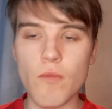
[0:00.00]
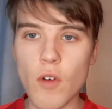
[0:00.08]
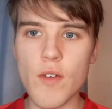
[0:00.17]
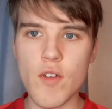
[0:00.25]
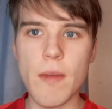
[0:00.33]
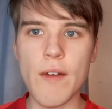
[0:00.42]

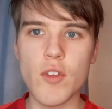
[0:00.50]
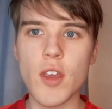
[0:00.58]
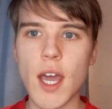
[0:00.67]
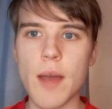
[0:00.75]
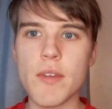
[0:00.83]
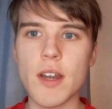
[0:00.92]
Rotherham have two
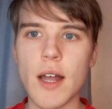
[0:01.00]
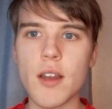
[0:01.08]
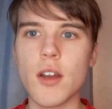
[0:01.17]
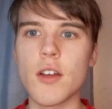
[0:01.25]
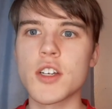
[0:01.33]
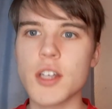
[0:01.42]
games in hand
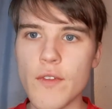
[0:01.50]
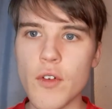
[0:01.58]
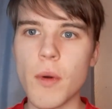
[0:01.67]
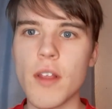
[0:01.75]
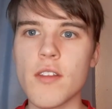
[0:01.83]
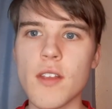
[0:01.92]
and a Sheffield
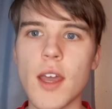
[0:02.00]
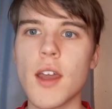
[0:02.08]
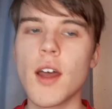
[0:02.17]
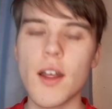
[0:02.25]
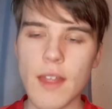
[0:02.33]
Wednesday.